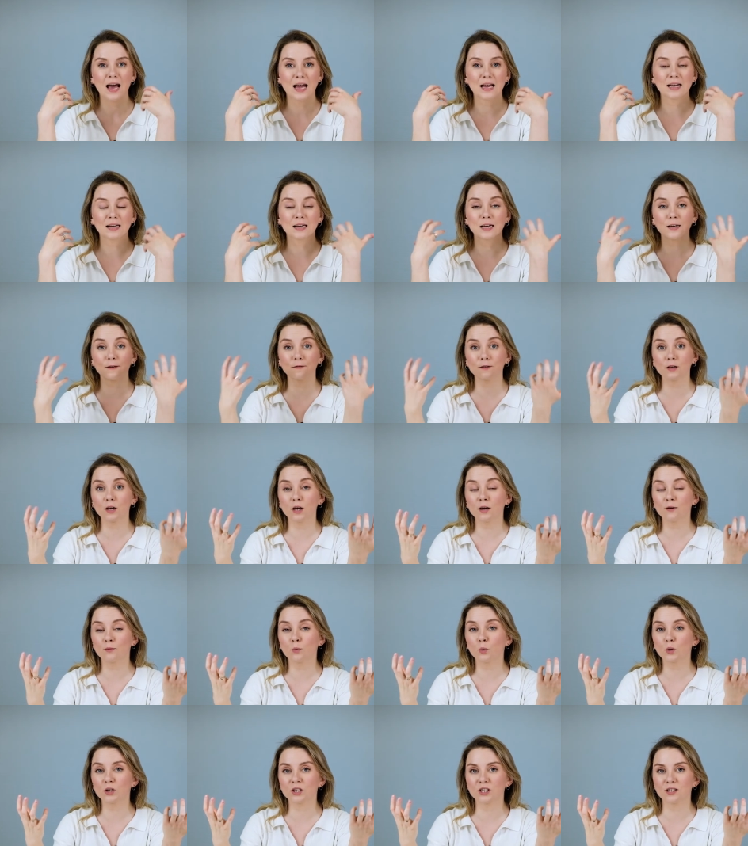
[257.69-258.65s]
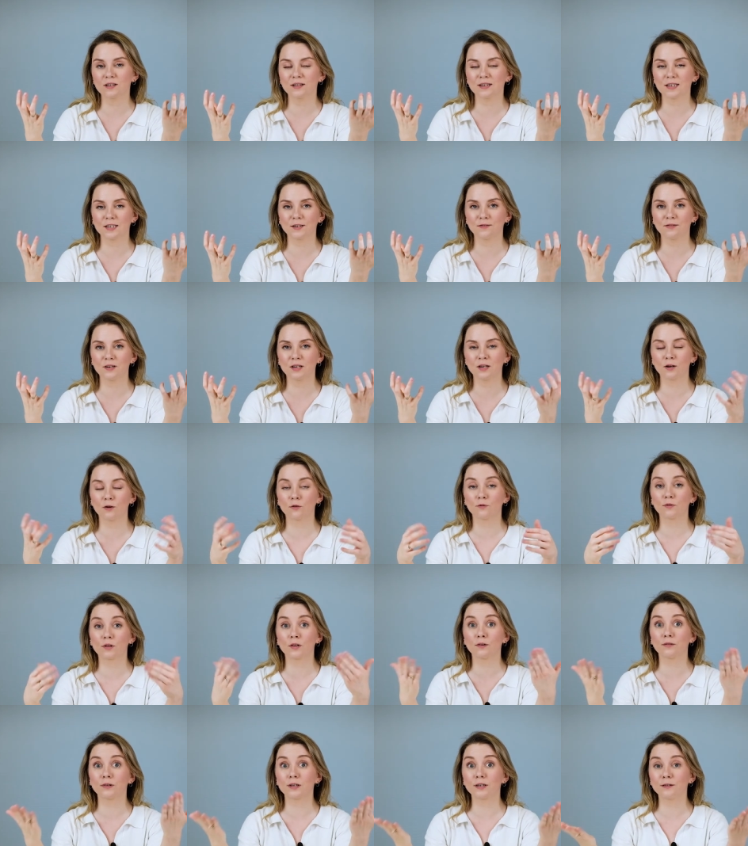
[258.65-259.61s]
And if you are watching this video for
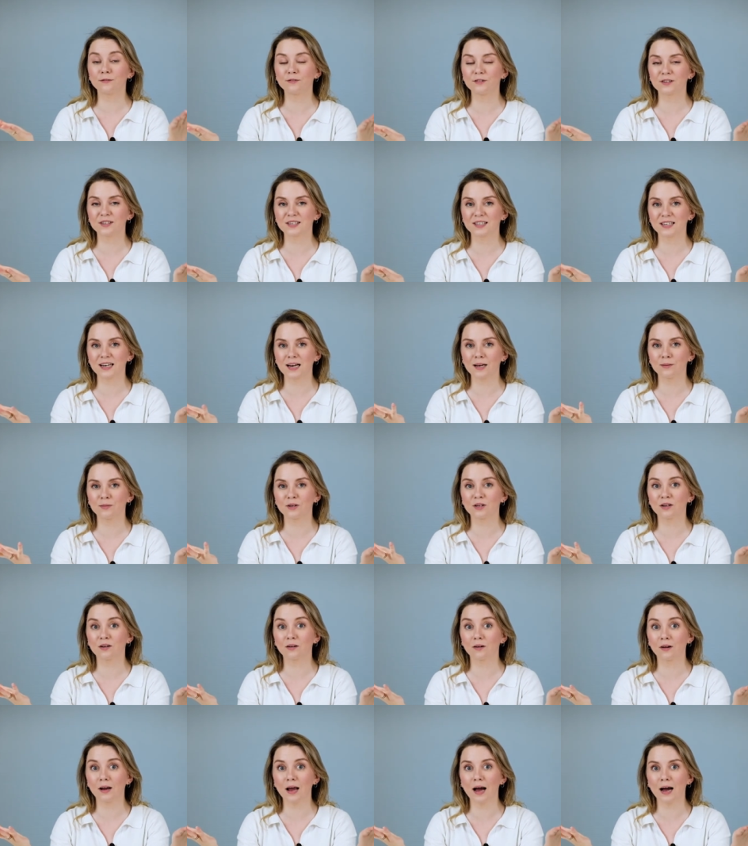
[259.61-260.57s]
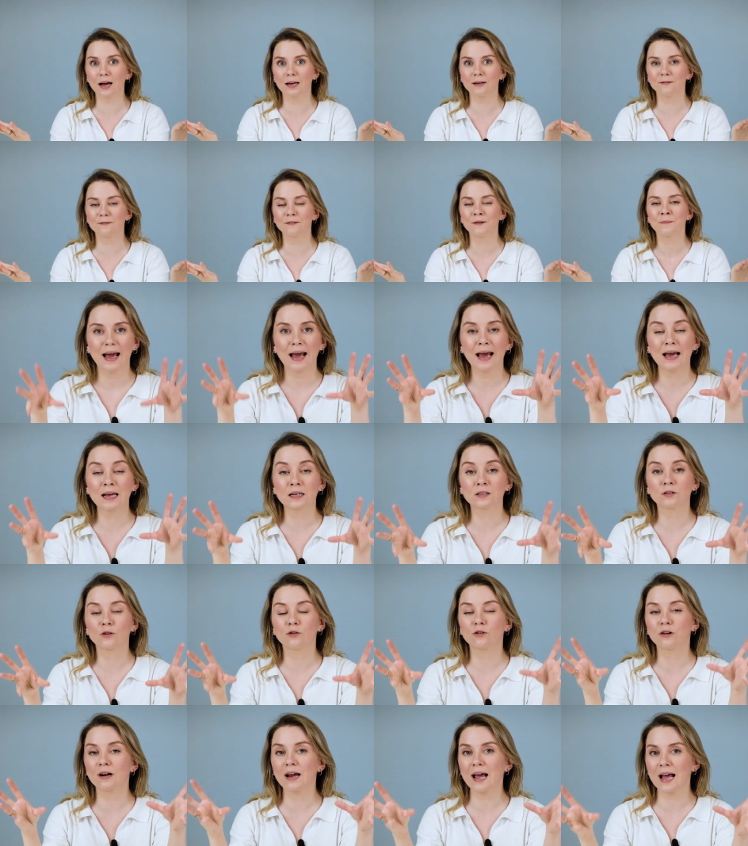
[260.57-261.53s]
the very first time in your life, and
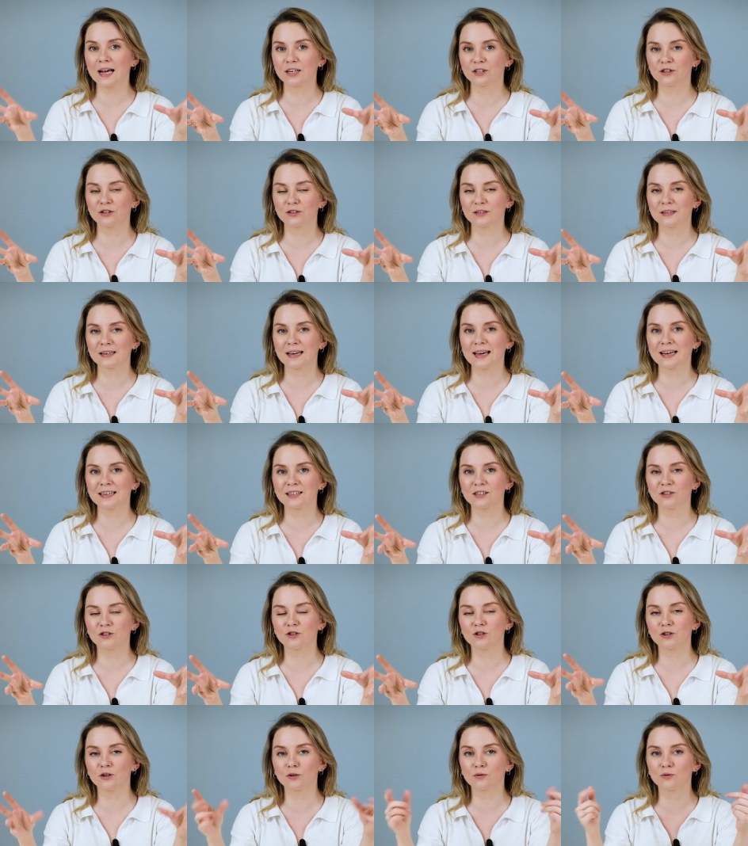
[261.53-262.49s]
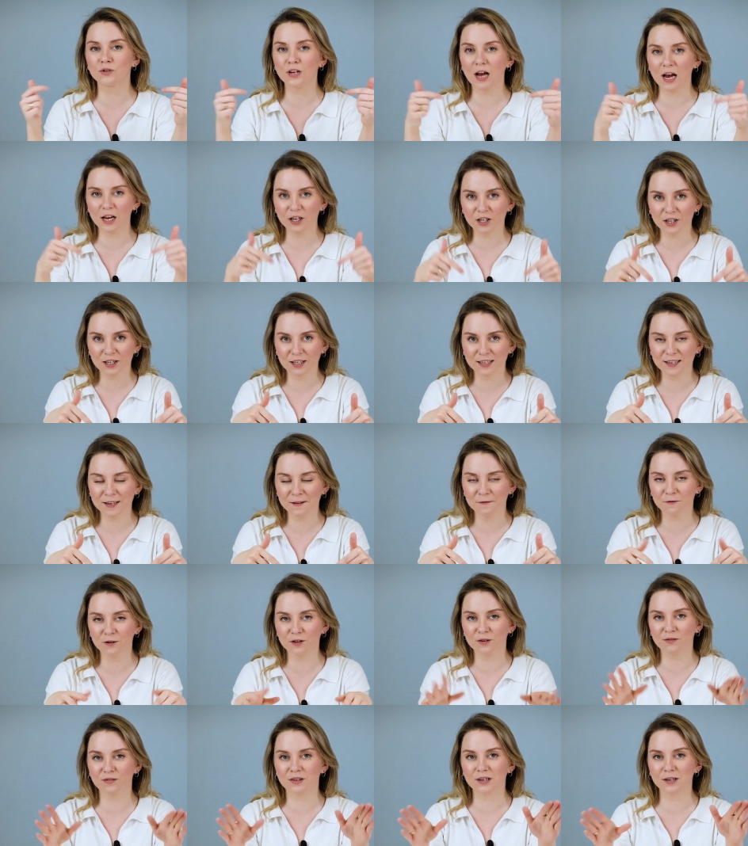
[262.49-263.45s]
you're actually getting to know Dashly
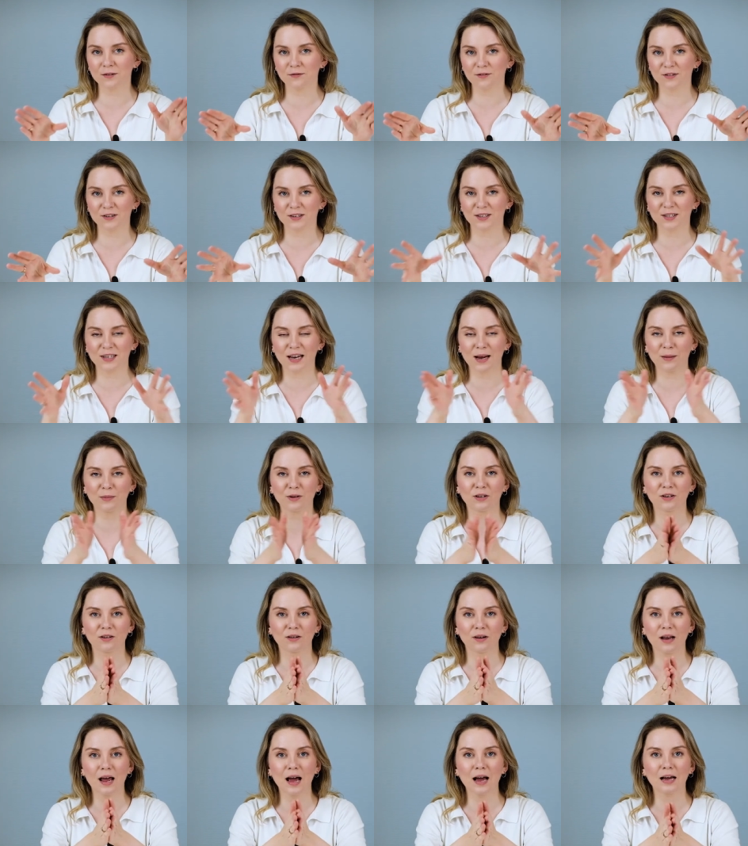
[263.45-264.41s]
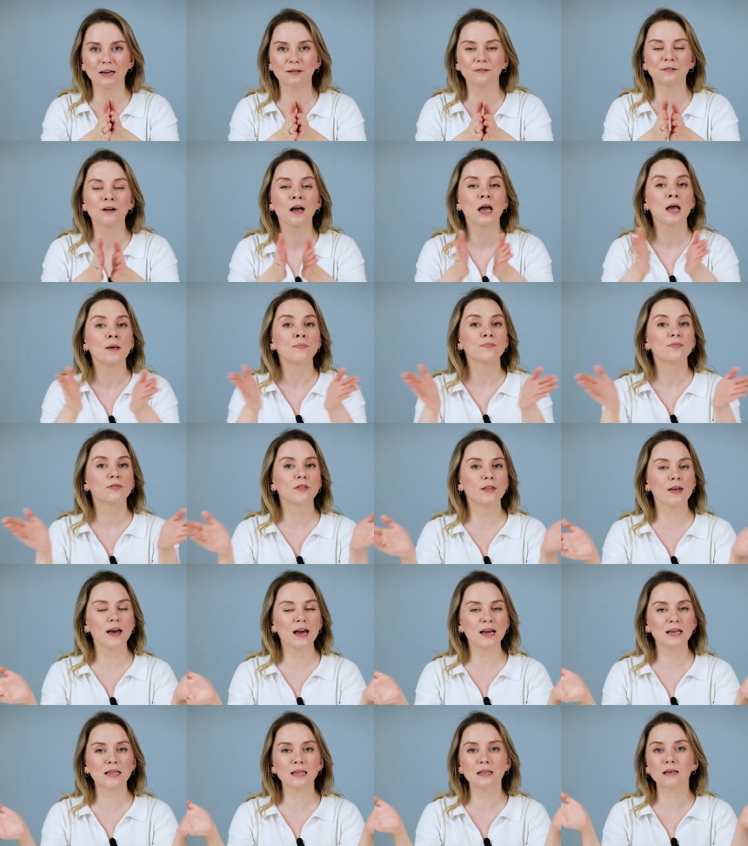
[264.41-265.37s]
for the very first time in your life,
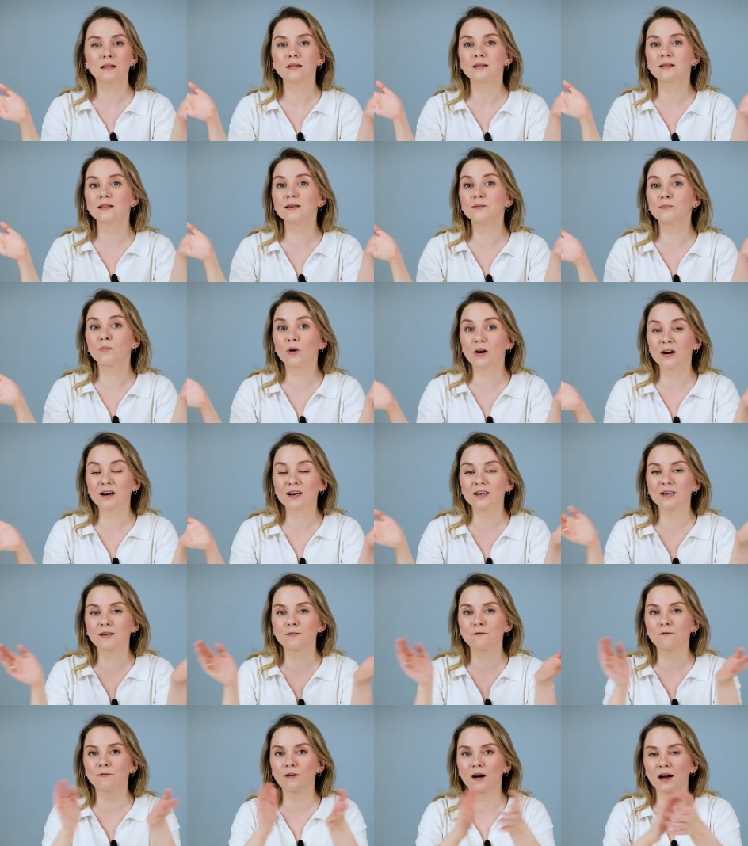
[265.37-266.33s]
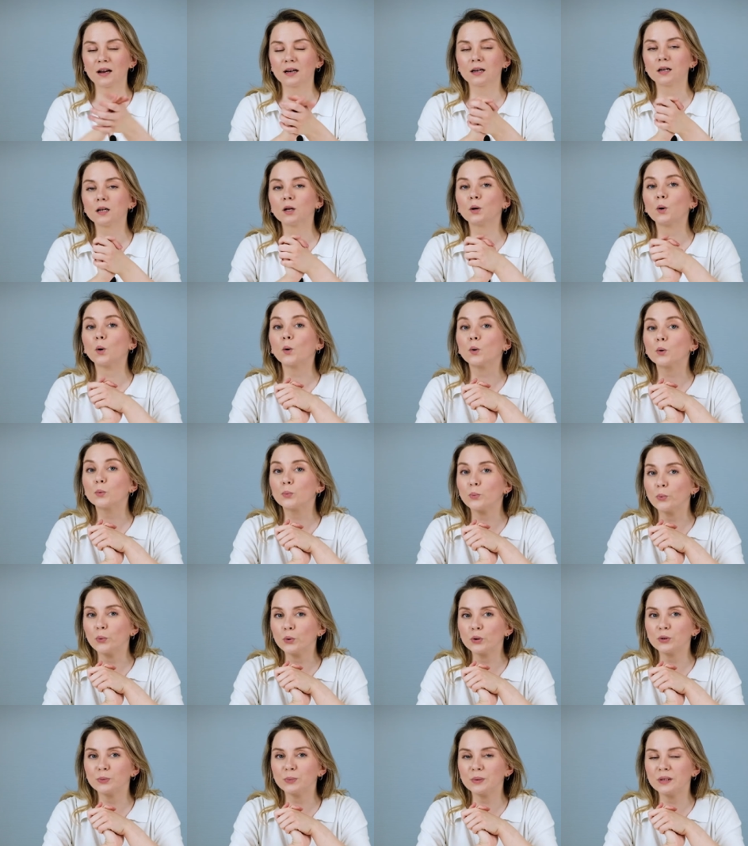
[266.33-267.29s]
then the marketing funnel
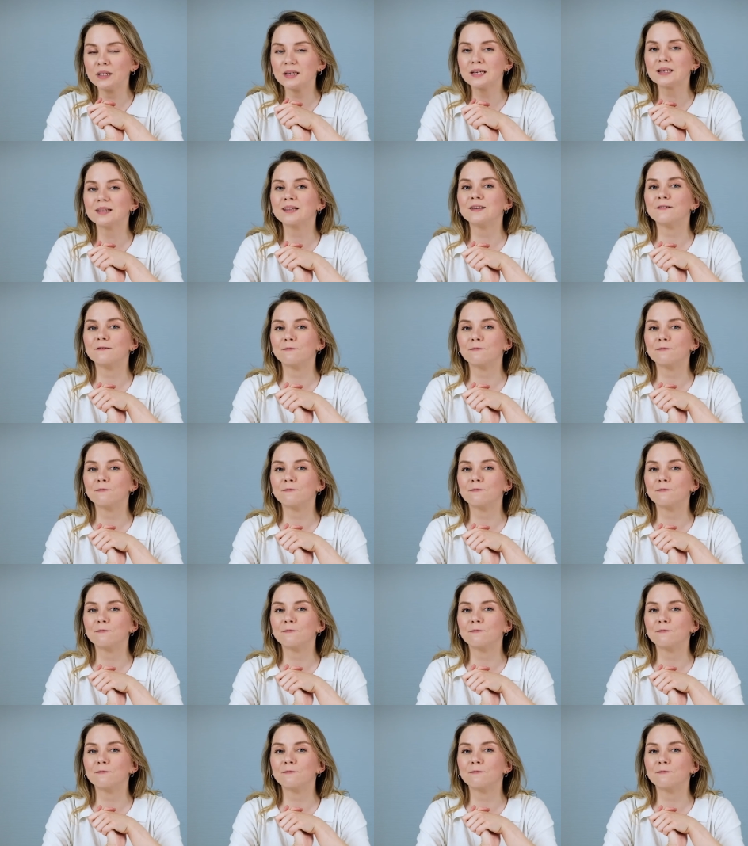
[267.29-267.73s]
would be the